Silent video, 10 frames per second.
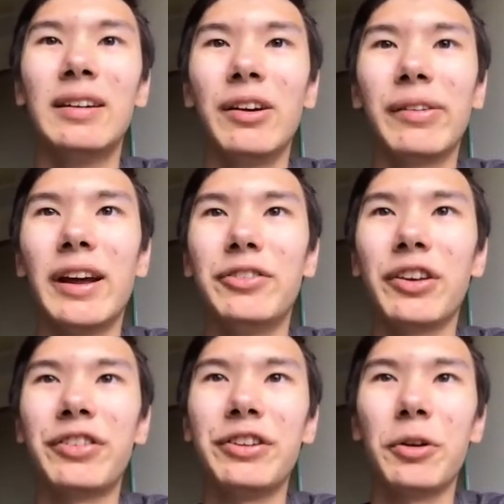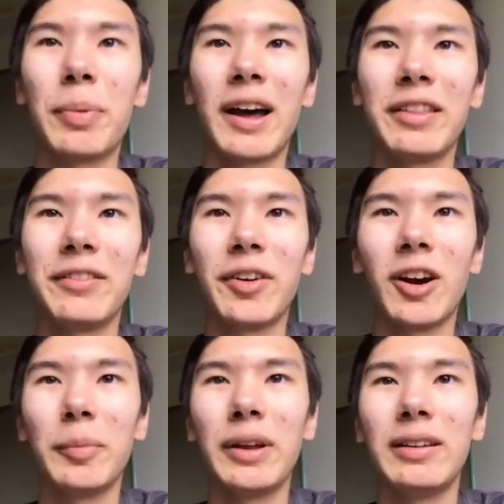Okay, adjusting your path
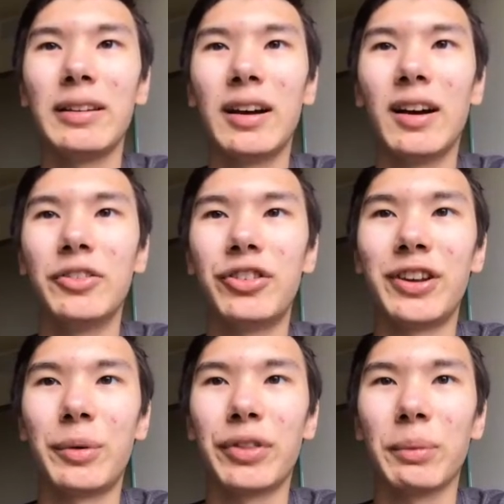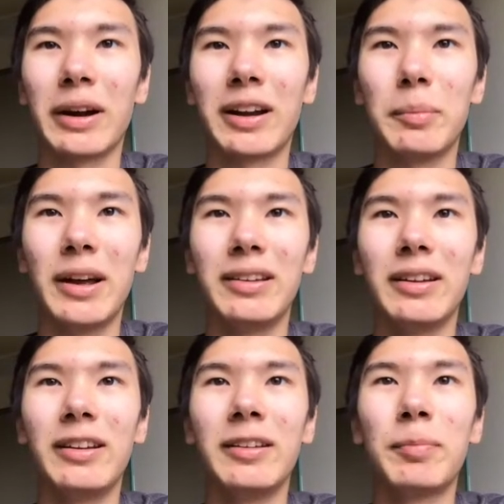environment, just stick with the
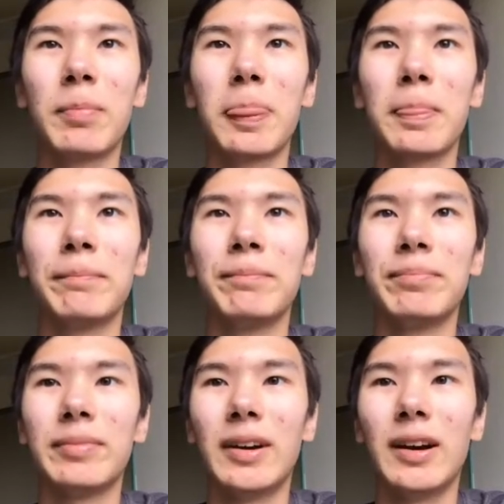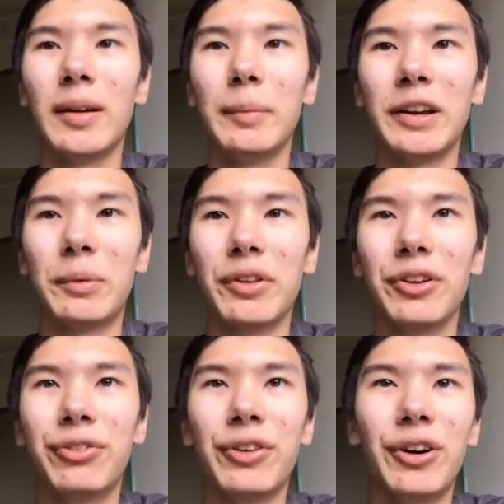recommended, stick with the
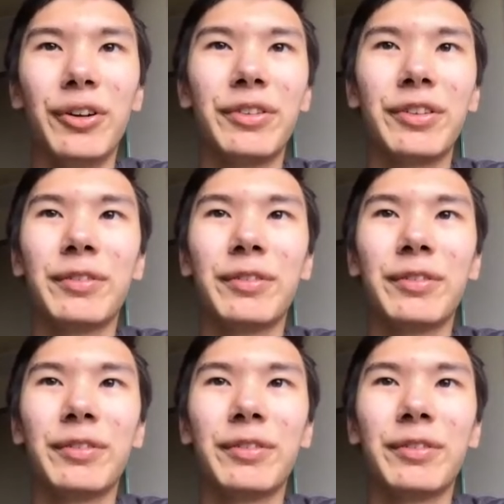default.